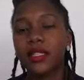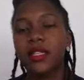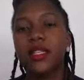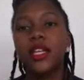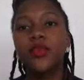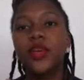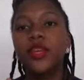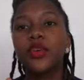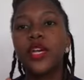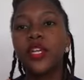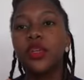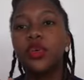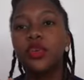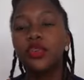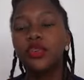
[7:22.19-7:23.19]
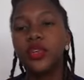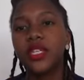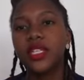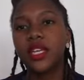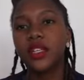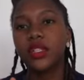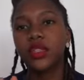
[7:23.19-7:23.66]
Then when you get good
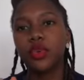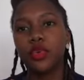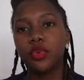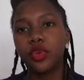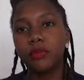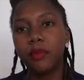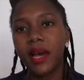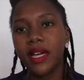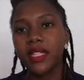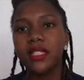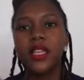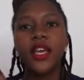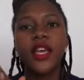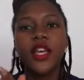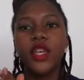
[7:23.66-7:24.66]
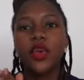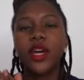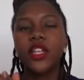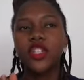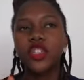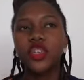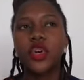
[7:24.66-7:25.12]
results or good marks, you
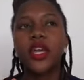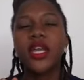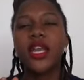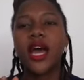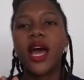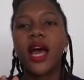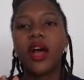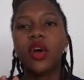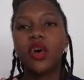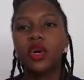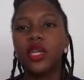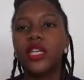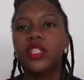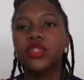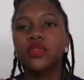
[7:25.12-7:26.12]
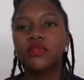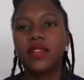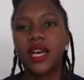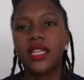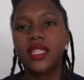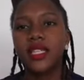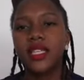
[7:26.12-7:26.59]
can join a college of
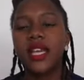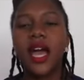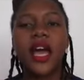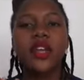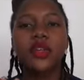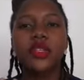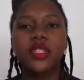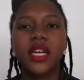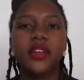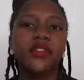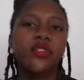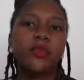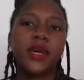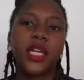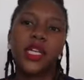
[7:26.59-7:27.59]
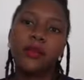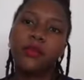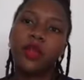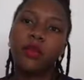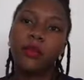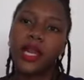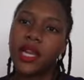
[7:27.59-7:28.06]
nursing and you start from a
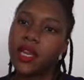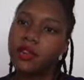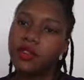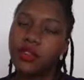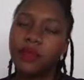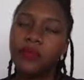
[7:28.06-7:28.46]
diploma level.